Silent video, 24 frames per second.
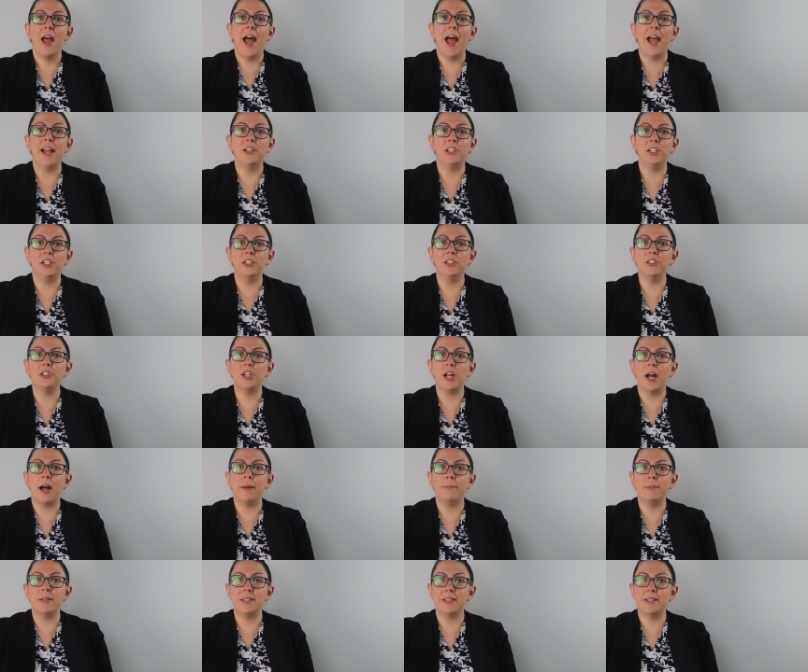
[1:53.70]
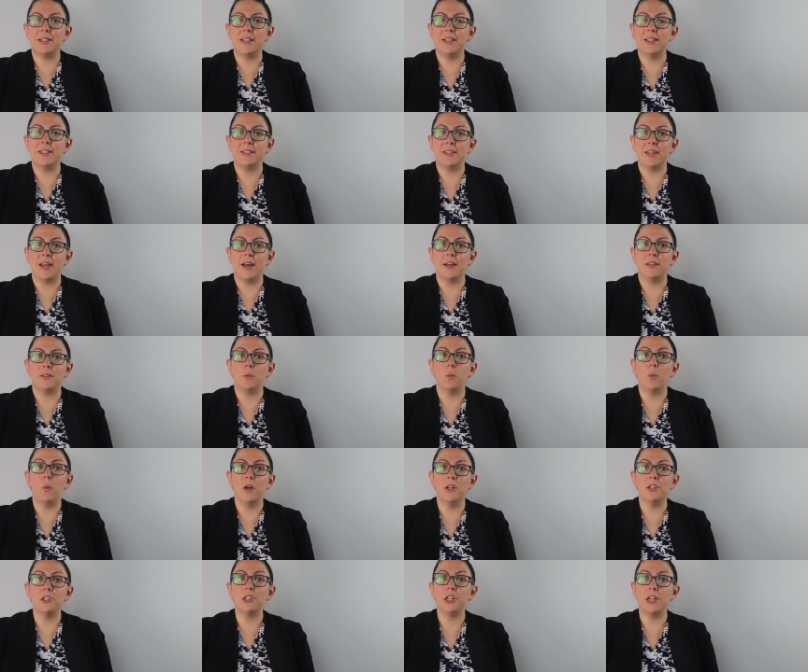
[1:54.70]
and your job is to discuss
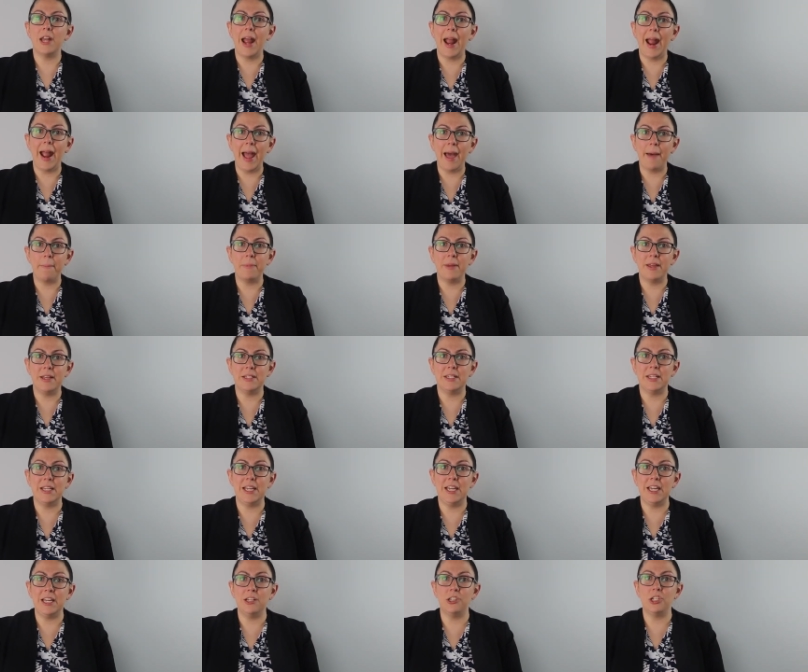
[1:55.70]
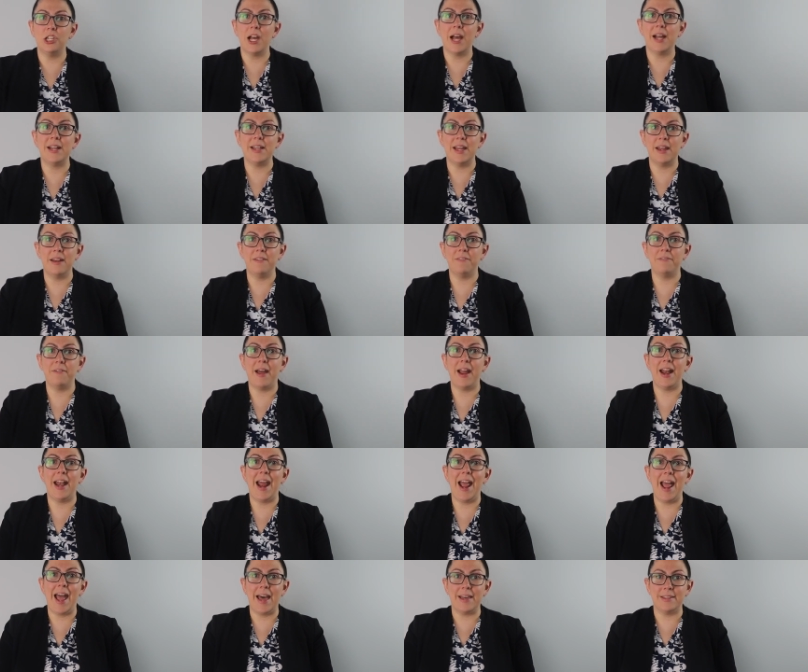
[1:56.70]
what should happen to each
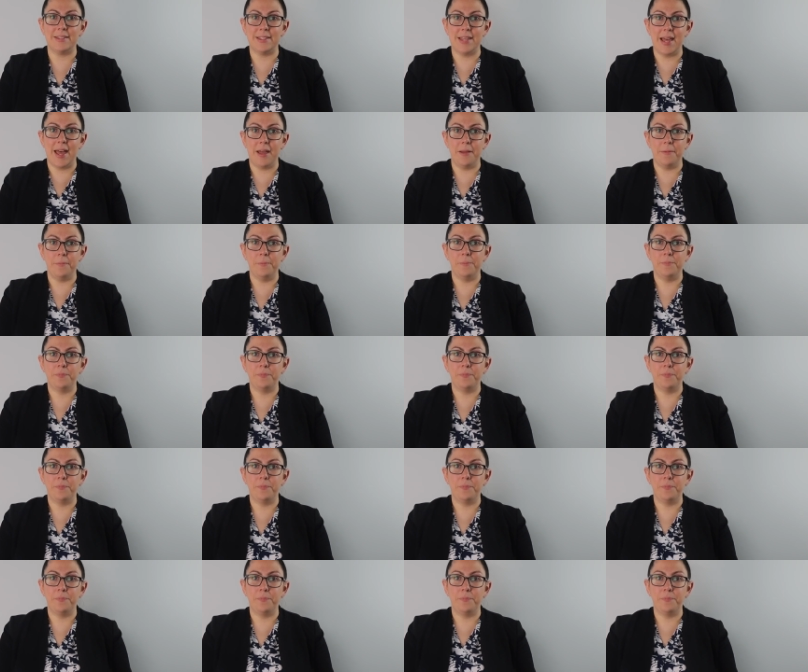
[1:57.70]
identified asset.